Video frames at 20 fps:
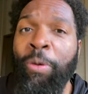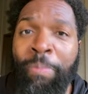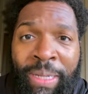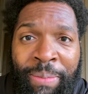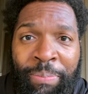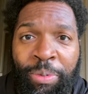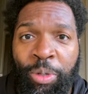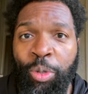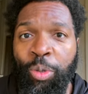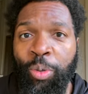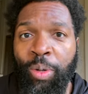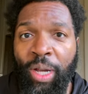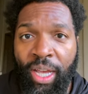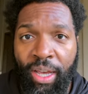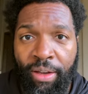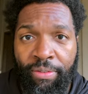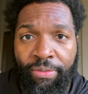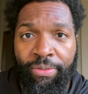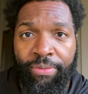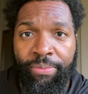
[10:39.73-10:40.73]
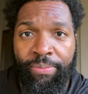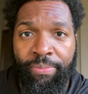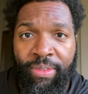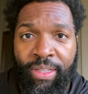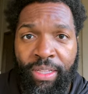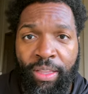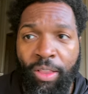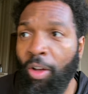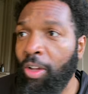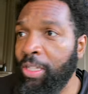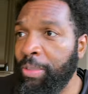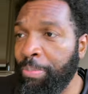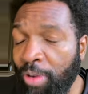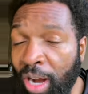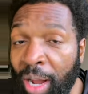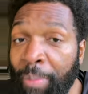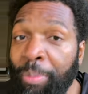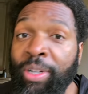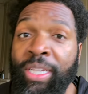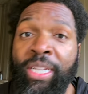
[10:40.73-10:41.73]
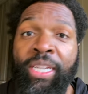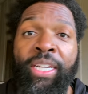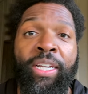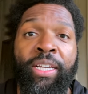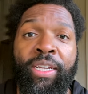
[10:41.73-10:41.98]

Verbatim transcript: people who have lost property,